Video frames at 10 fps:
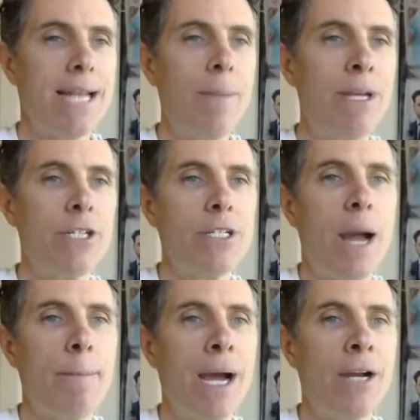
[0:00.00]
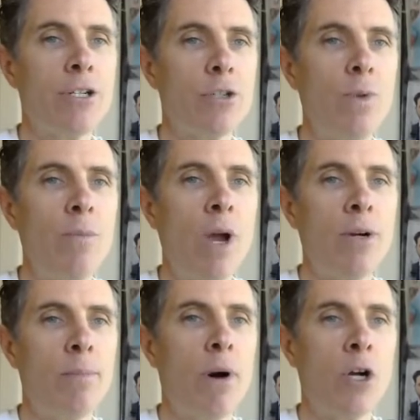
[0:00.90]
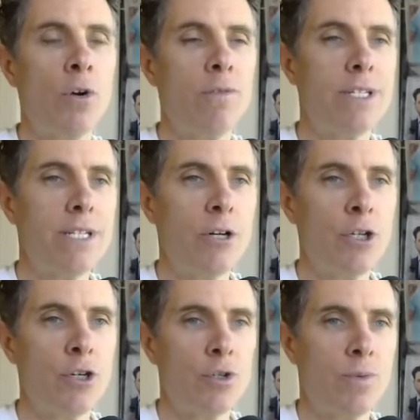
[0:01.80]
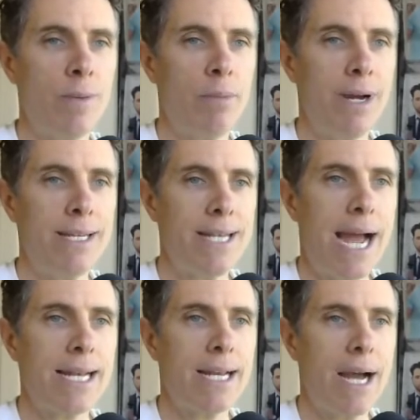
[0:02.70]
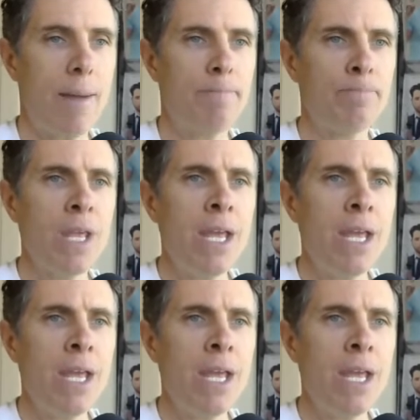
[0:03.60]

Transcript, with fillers: I'm Ashley Scott Meyers, screenwriter and blogger over at sellingyourscreenplay.com.